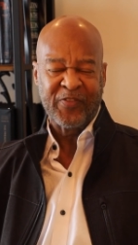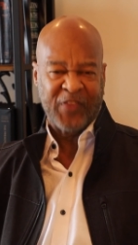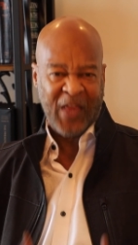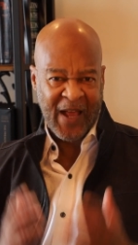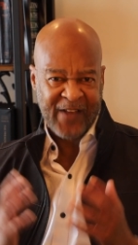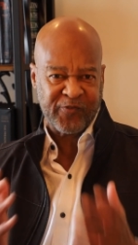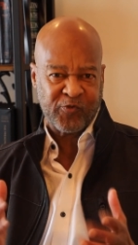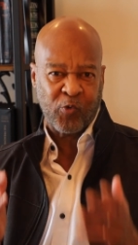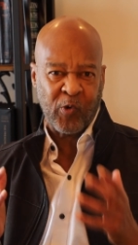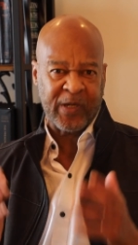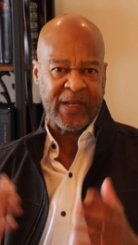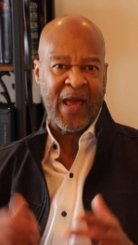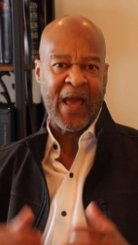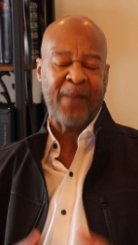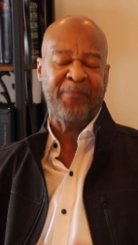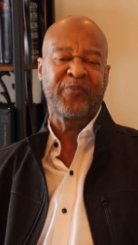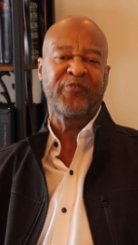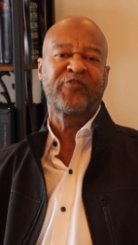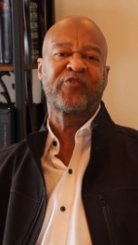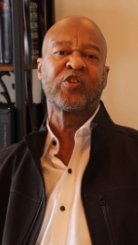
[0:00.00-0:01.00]
That's what
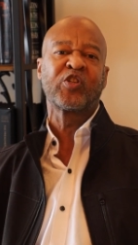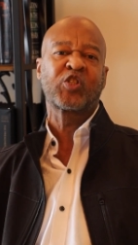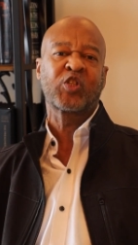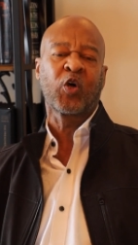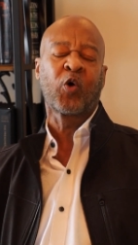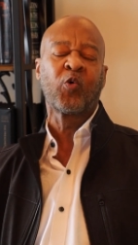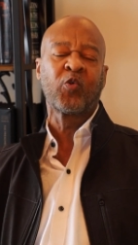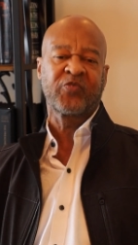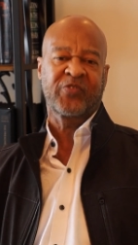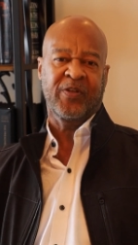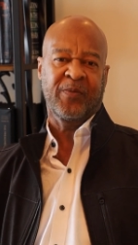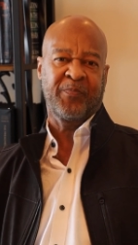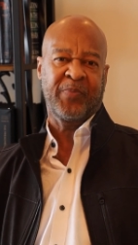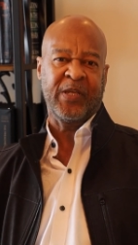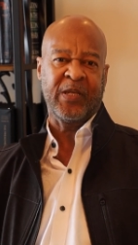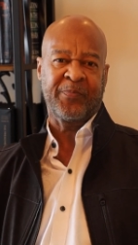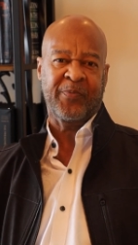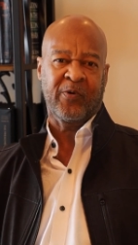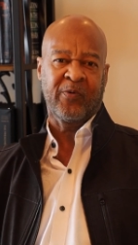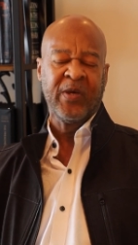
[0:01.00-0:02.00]
happens to chosen
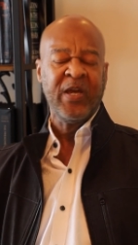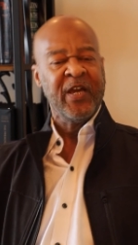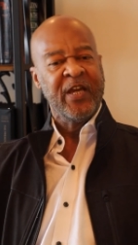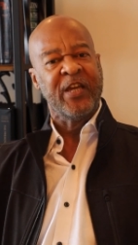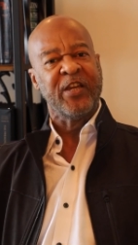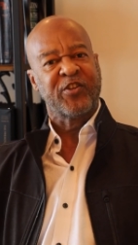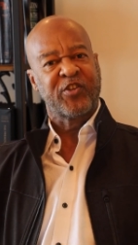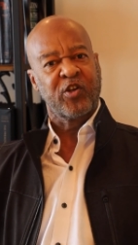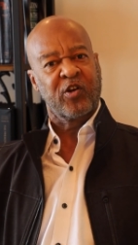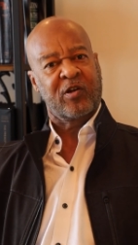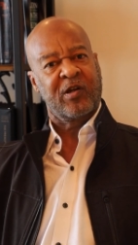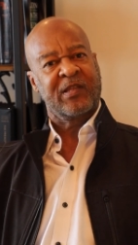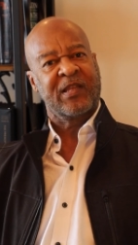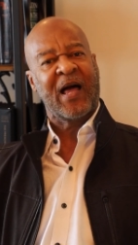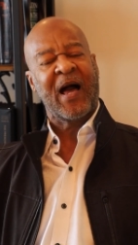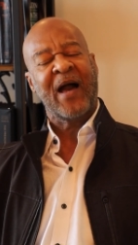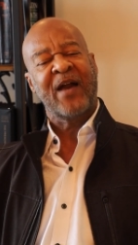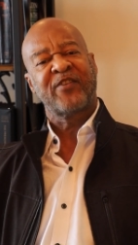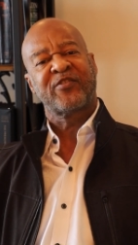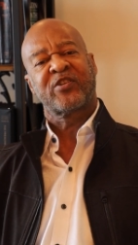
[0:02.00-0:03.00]
people. He took
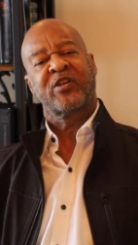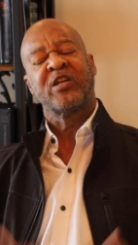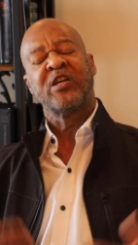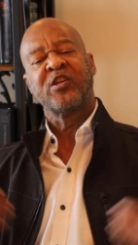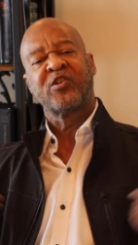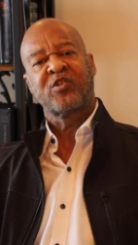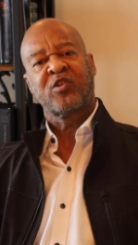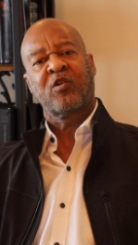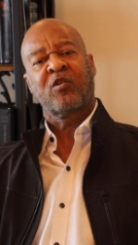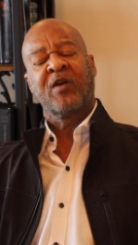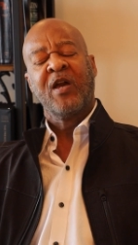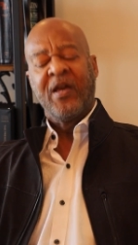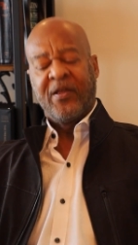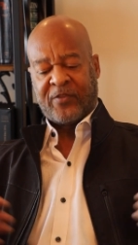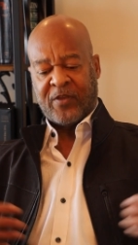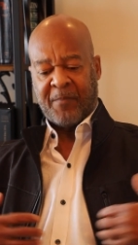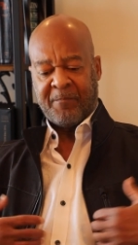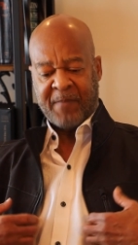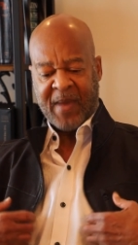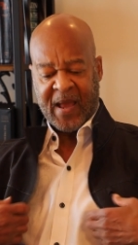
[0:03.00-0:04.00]
Elijah, he took
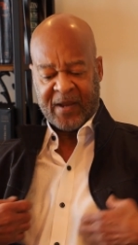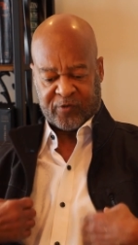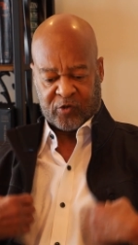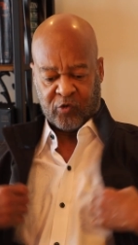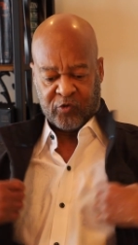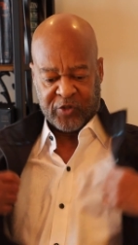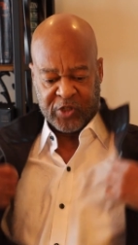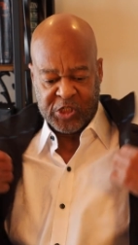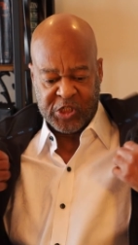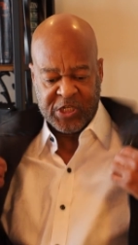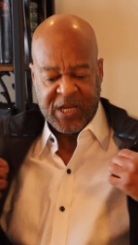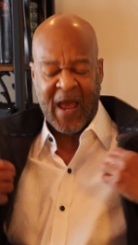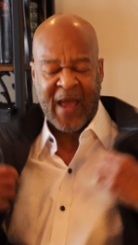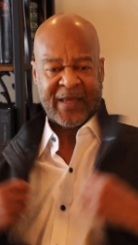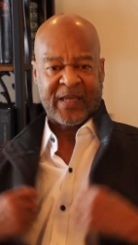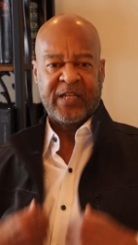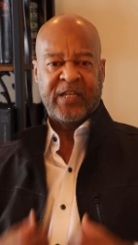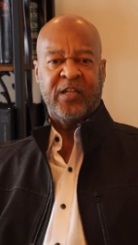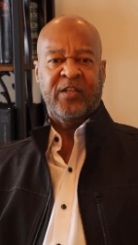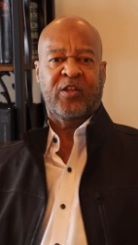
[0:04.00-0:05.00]
the mantle, the
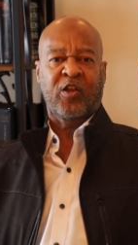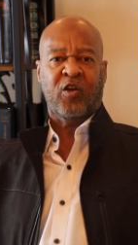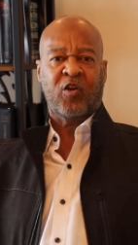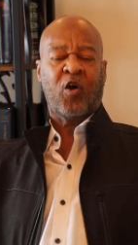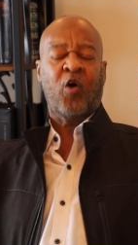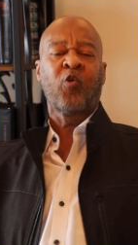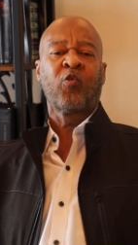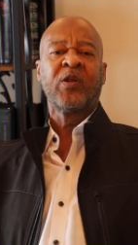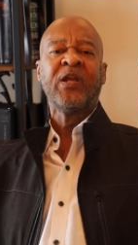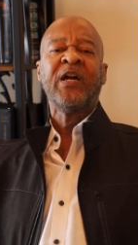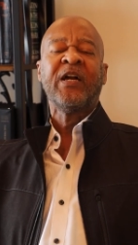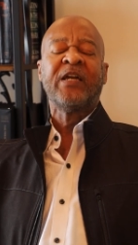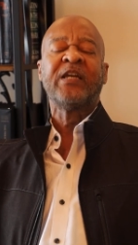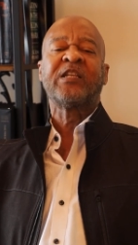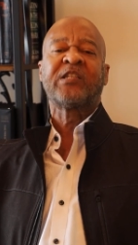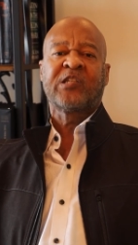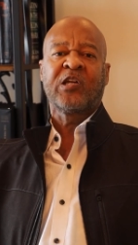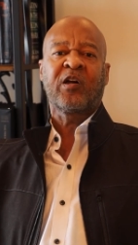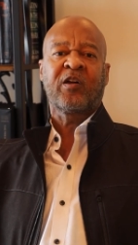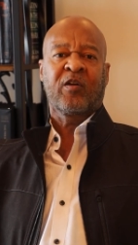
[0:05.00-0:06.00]
jacket, the coat,
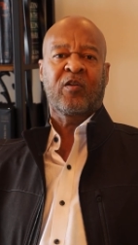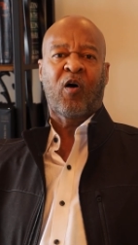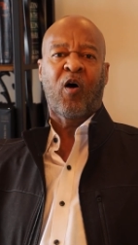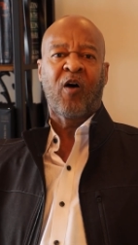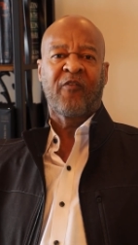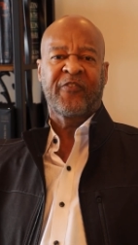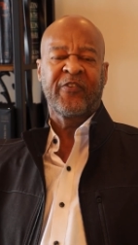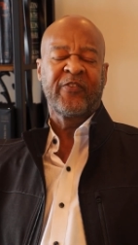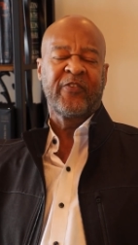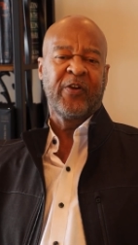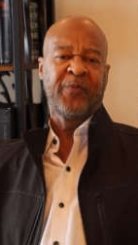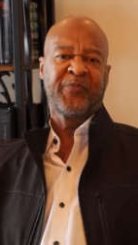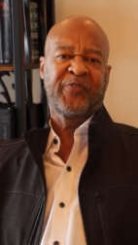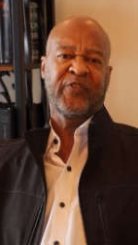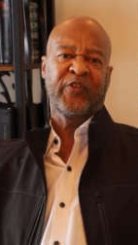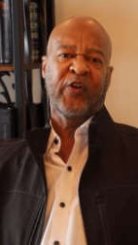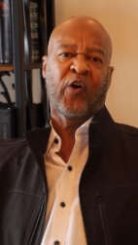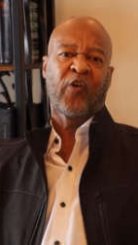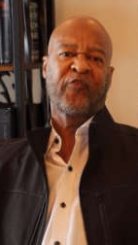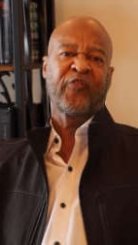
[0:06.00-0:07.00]
he took it off of
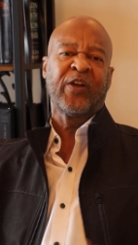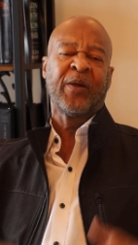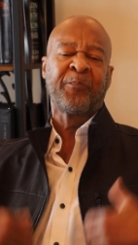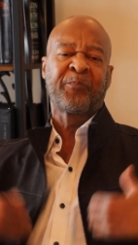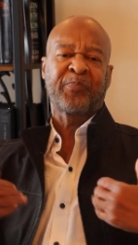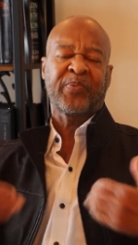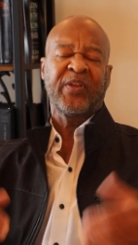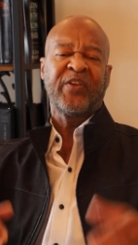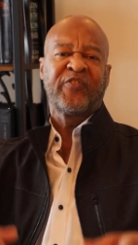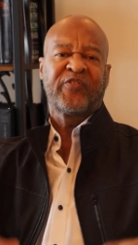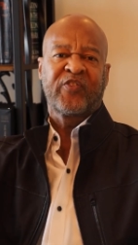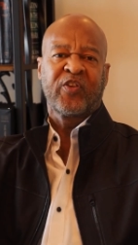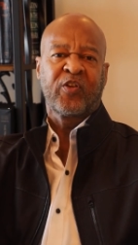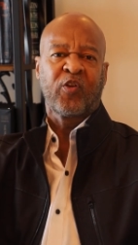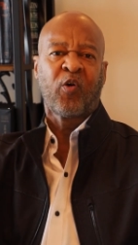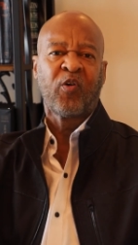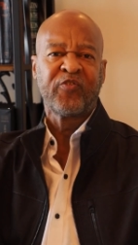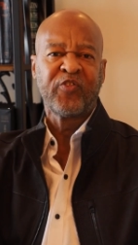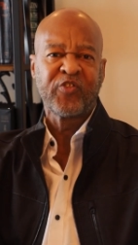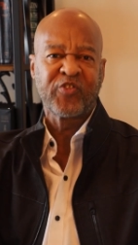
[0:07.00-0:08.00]
himself and placed
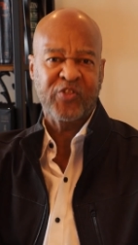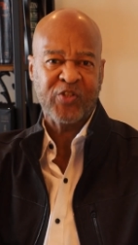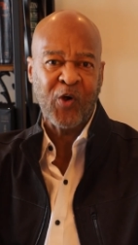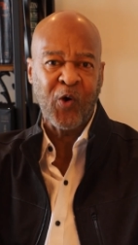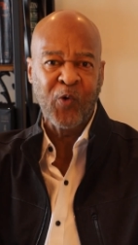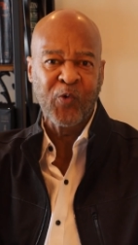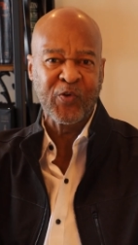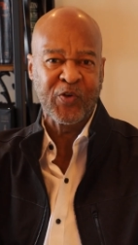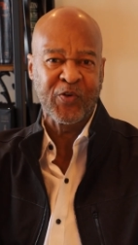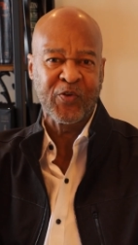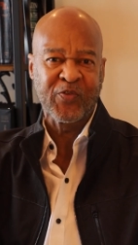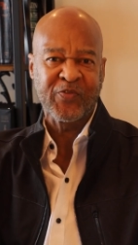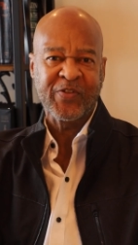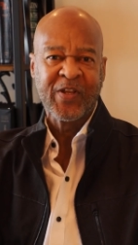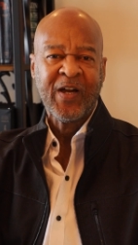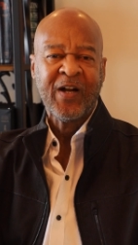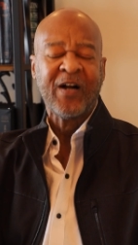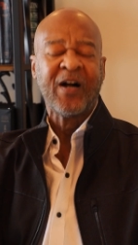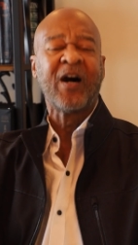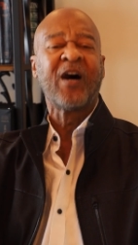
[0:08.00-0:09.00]
it on the shoulders
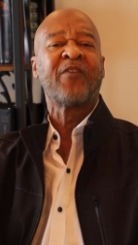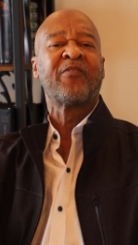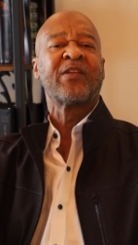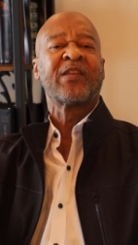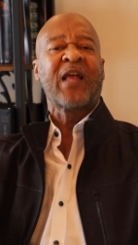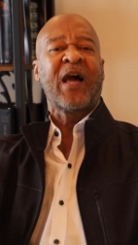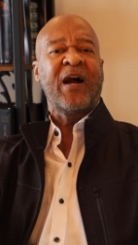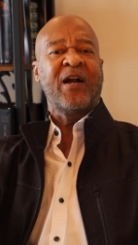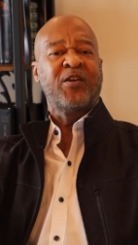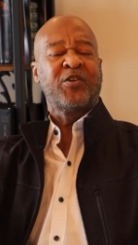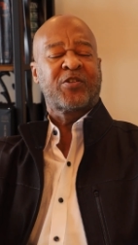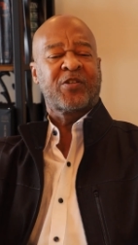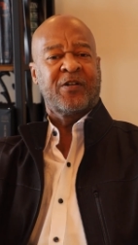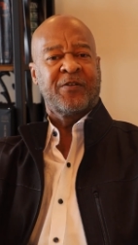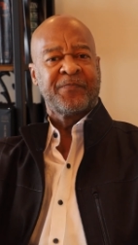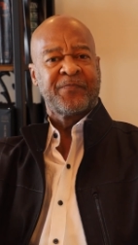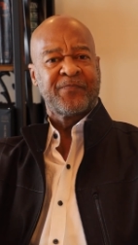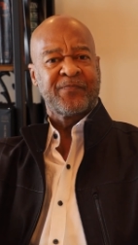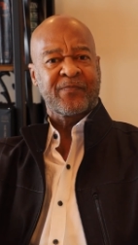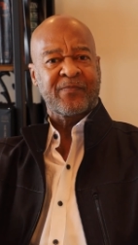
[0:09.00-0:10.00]
of
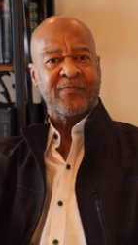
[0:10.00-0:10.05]
Elisha.